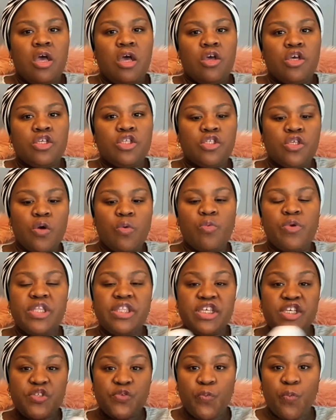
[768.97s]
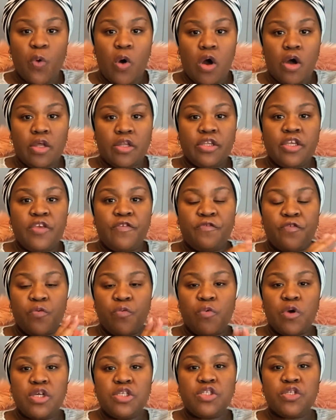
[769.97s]
So with this one, if you
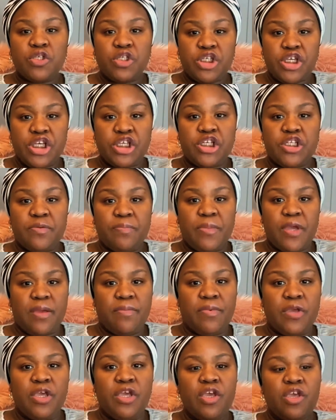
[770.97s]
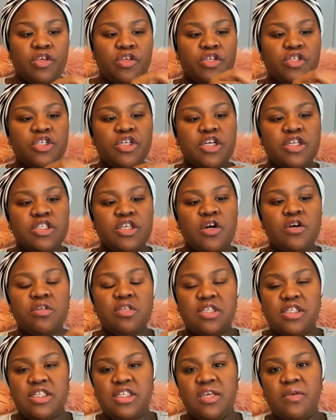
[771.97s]
want to change the baby, you just
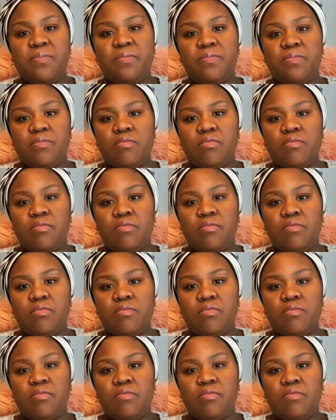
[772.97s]
unzip